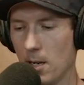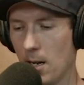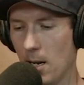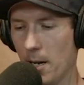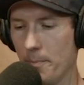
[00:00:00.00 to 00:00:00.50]

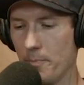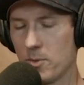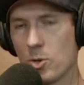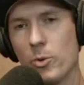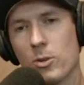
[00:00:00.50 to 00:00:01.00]
Um,
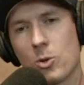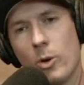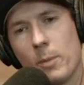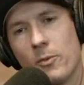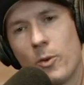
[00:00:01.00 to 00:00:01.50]
so, real
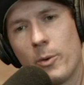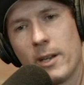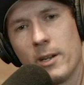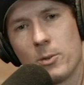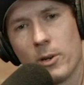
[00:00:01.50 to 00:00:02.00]
quick, before we
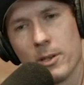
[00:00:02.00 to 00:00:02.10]
get into our